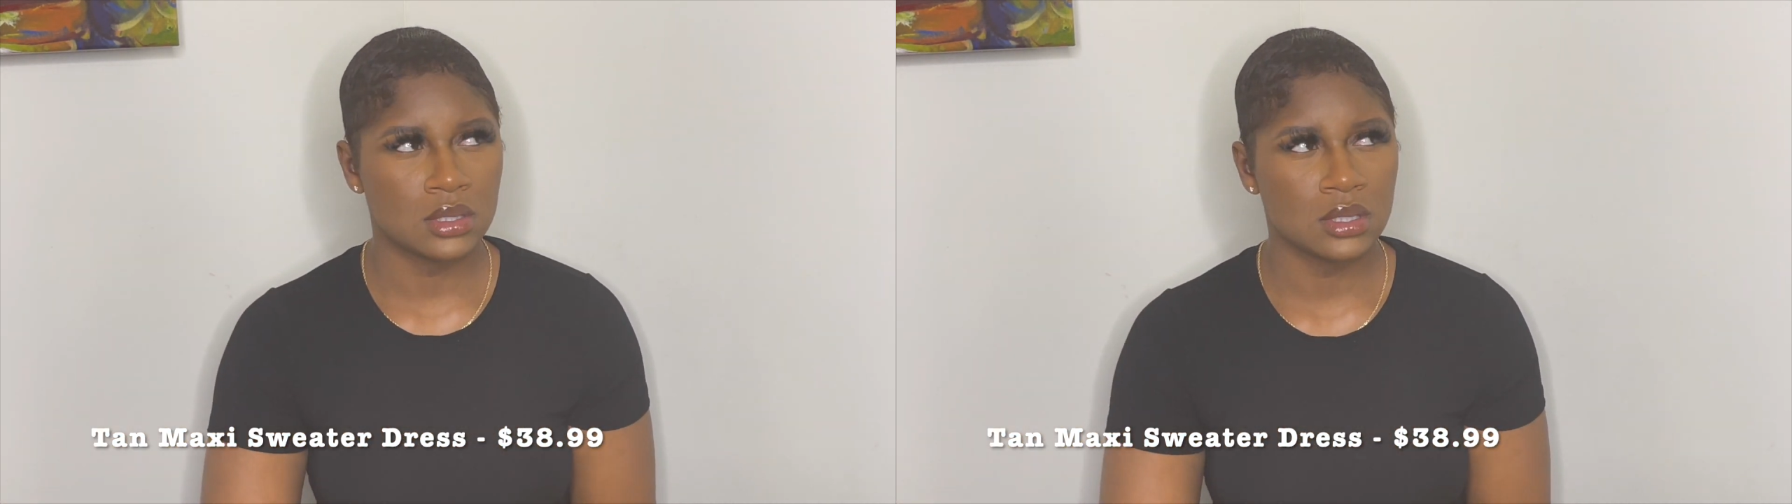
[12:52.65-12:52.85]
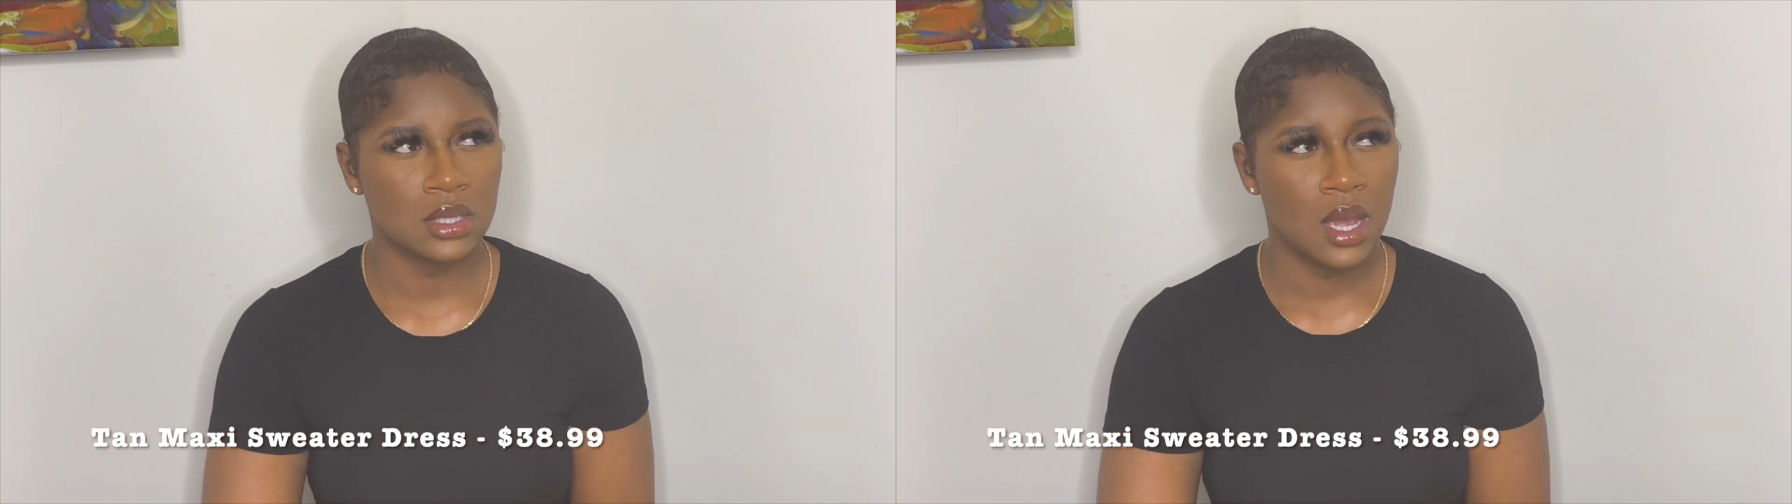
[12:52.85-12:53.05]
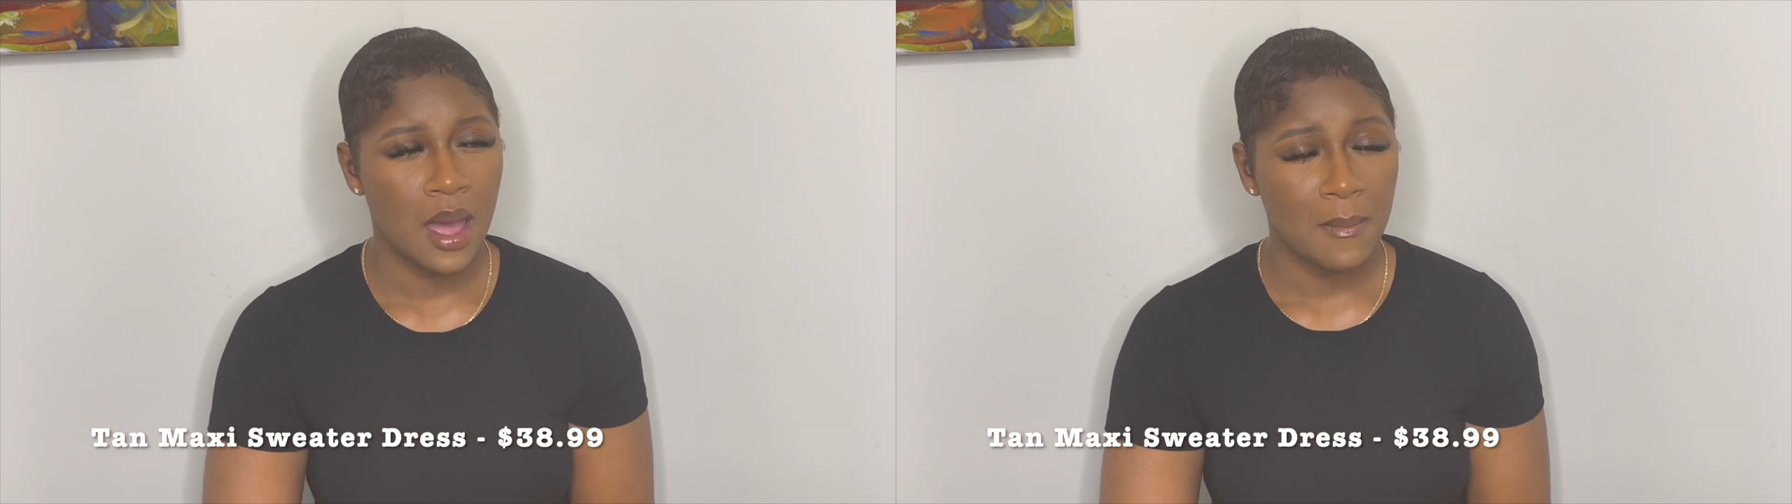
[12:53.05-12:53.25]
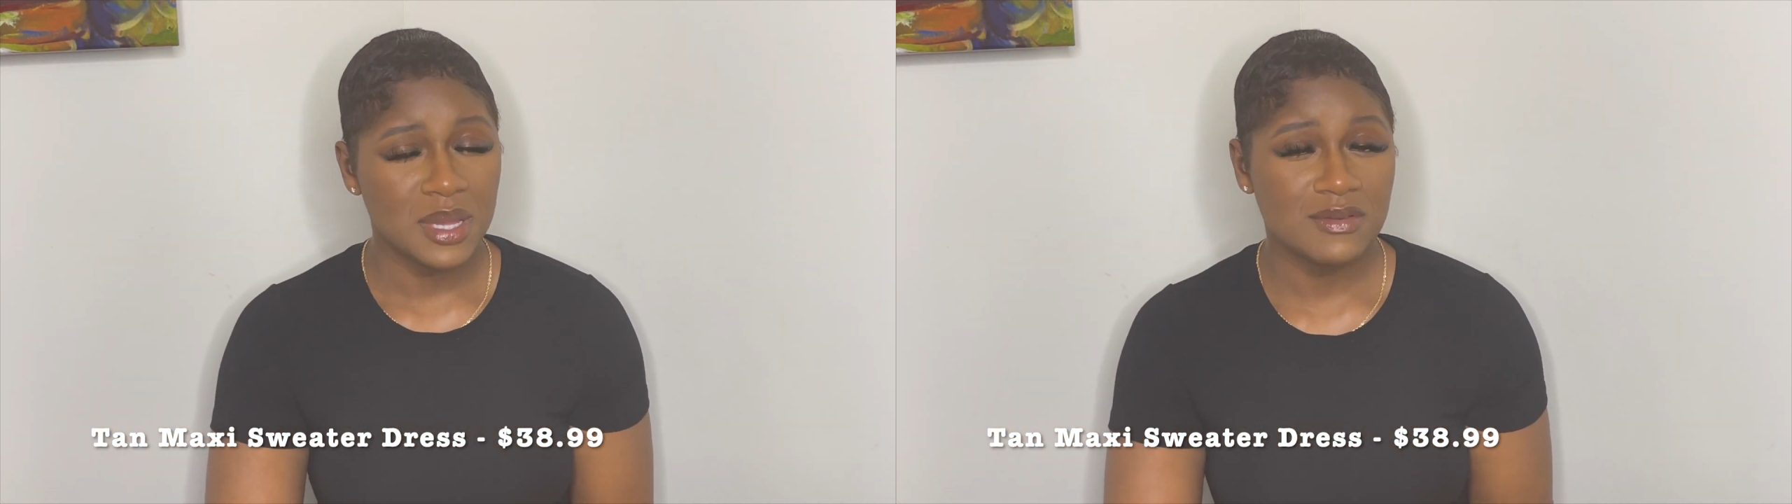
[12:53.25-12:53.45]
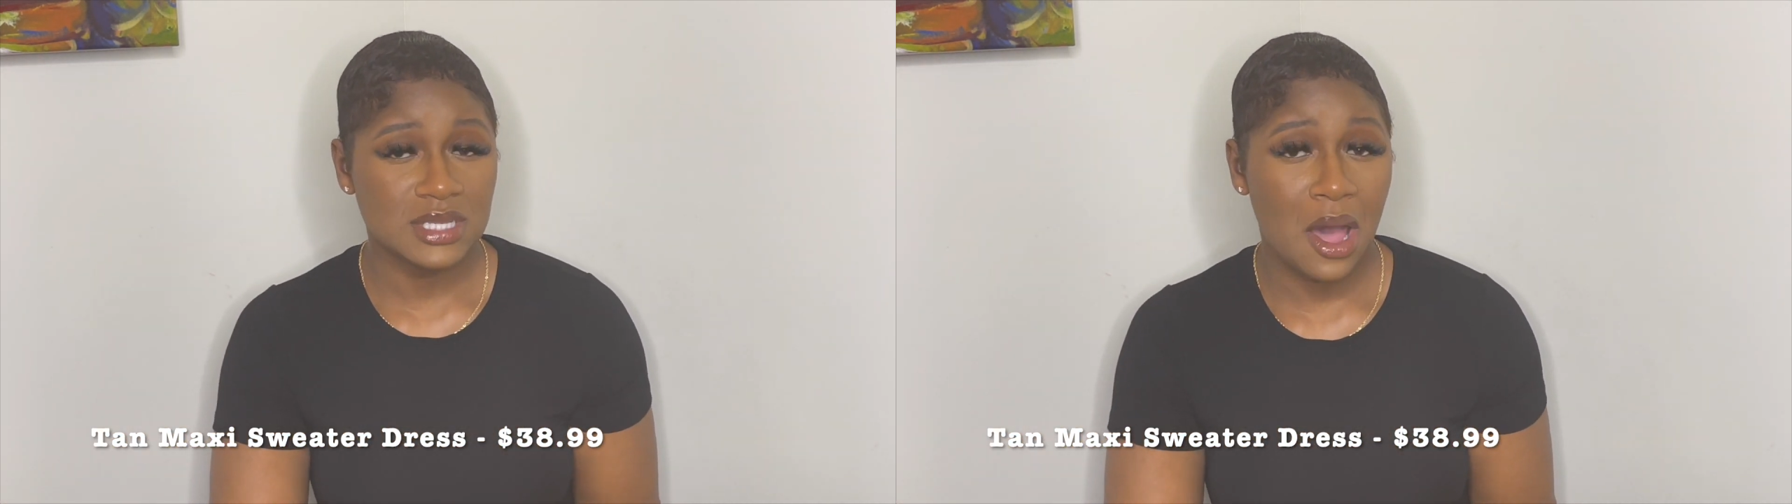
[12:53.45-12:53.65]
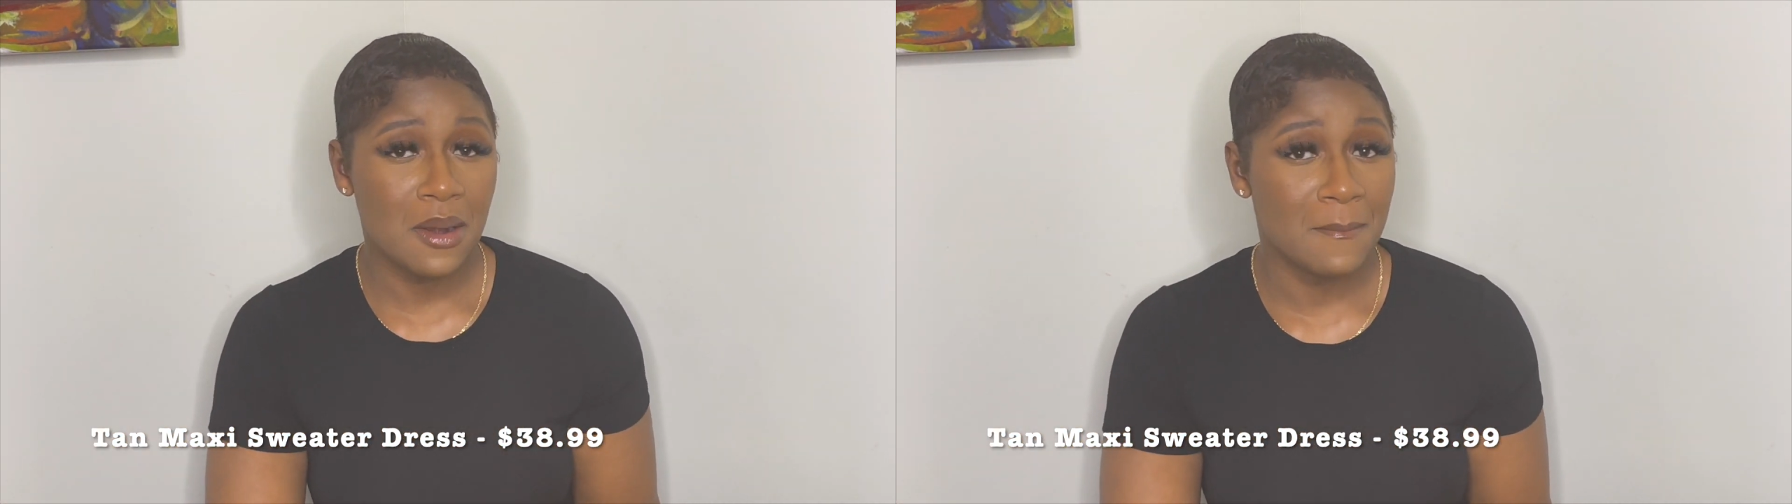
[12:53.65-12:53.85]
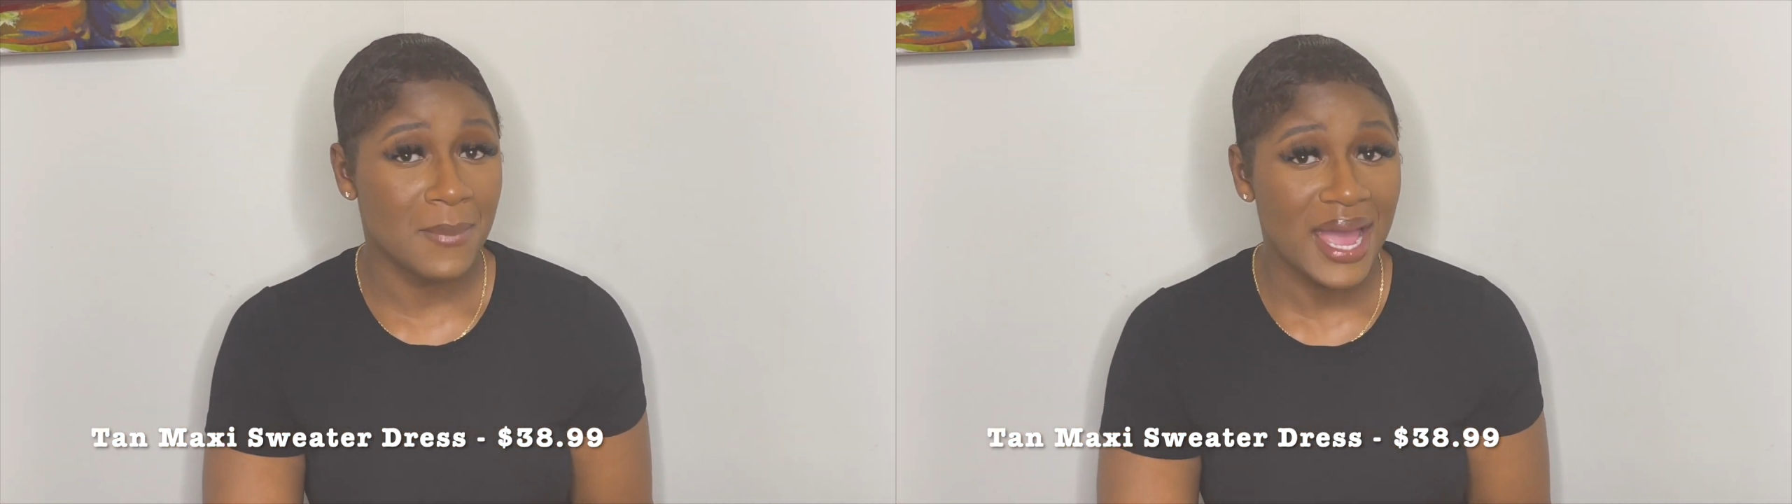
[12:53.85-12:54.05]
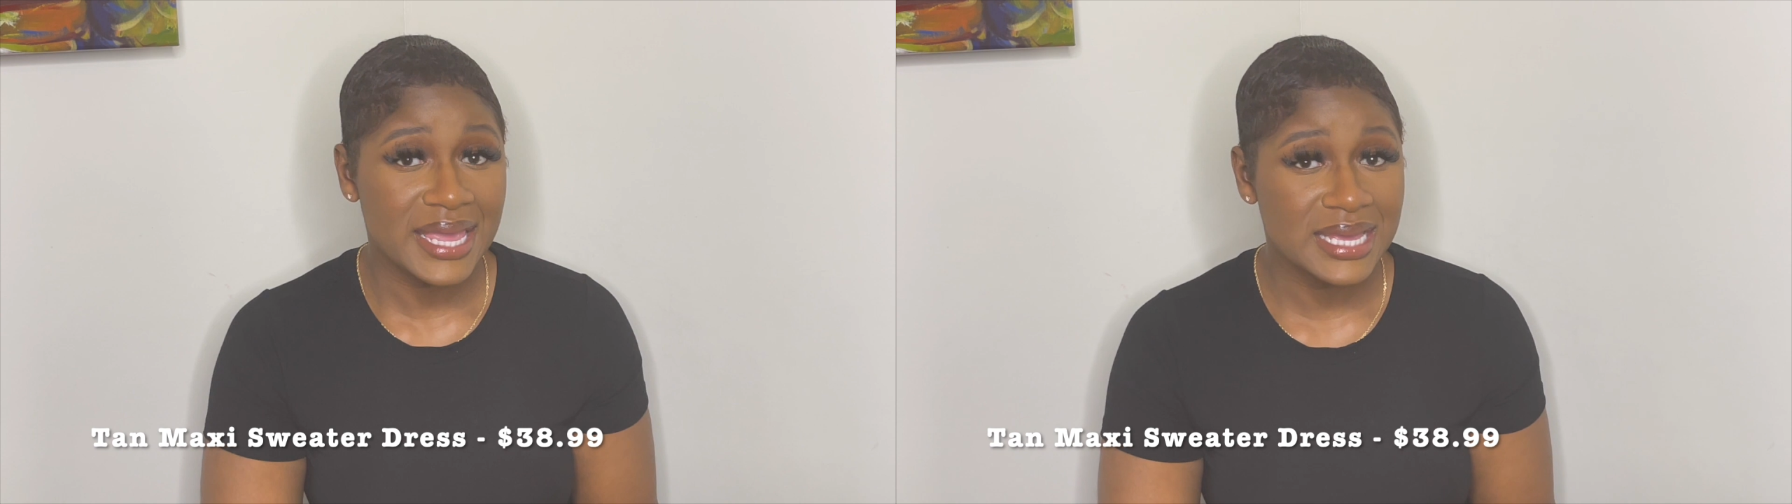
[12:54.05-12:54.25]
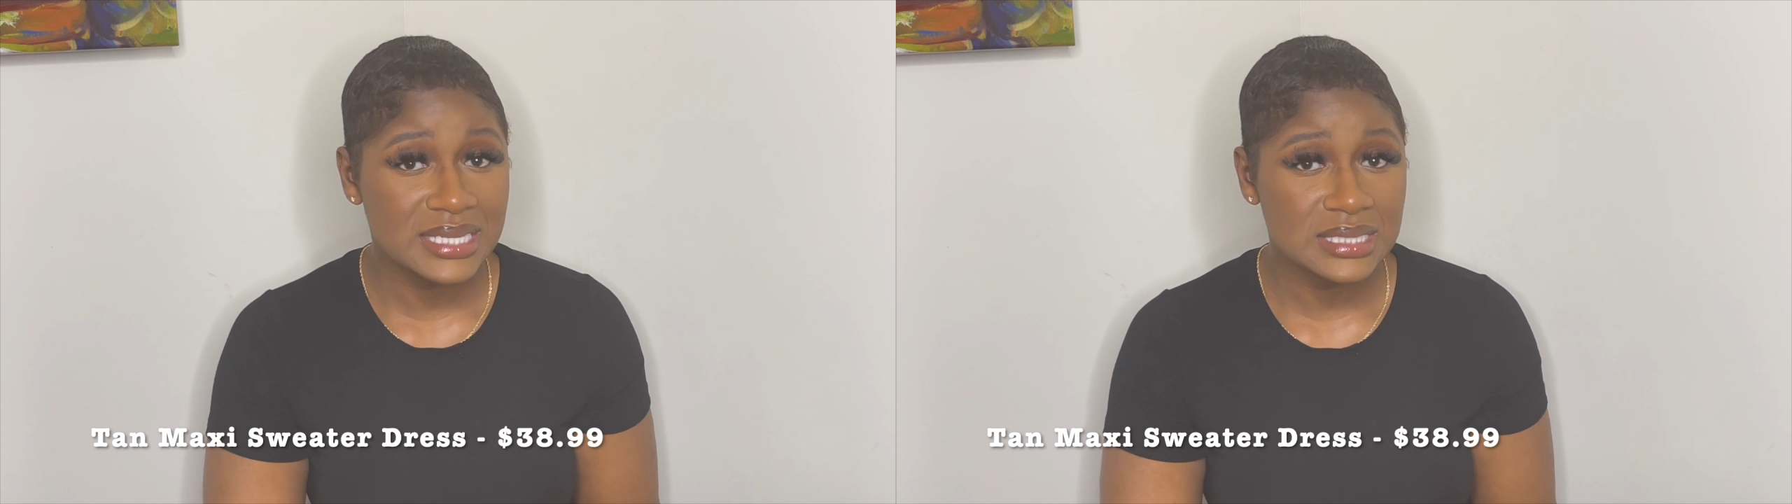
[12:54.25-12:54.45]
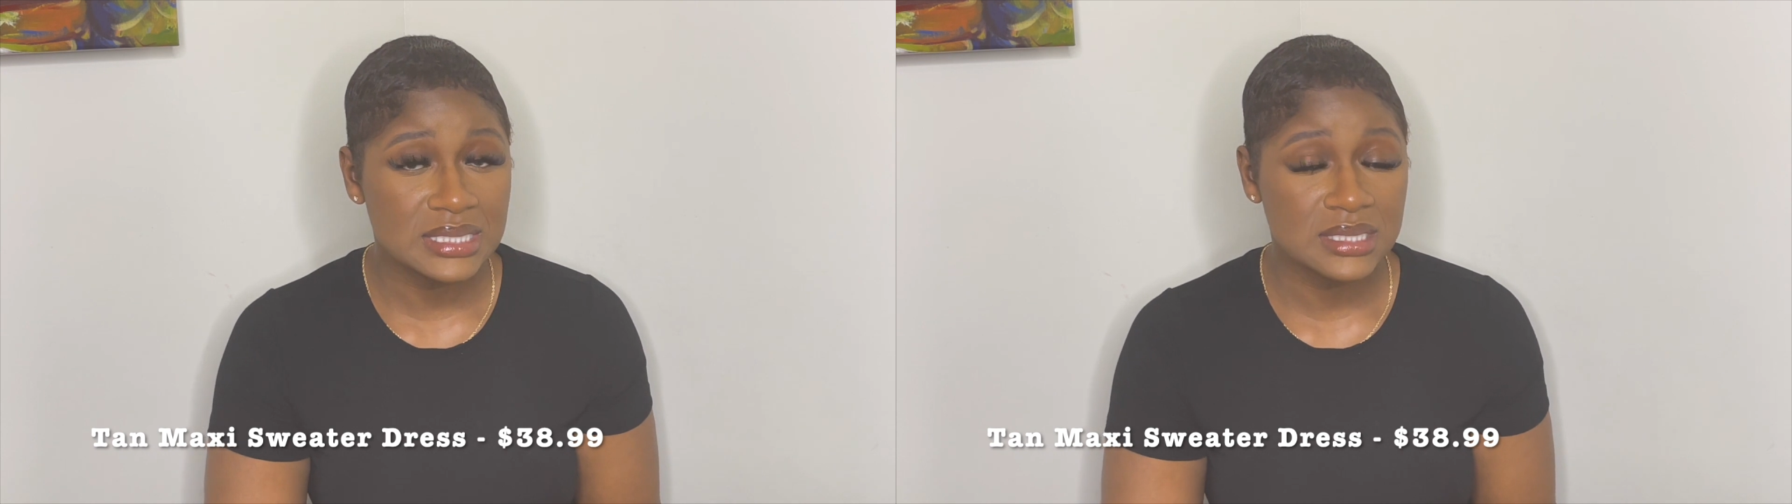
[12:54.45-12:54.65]
I believe it's called
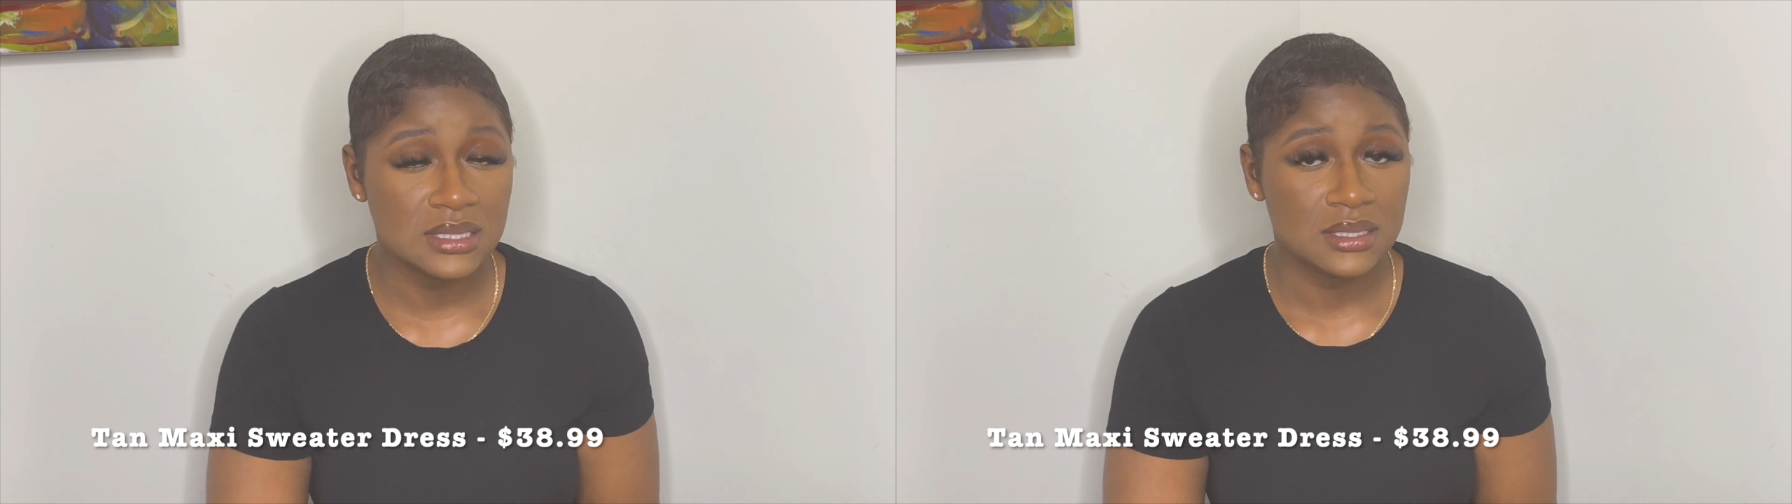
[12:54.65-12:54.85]
Micas,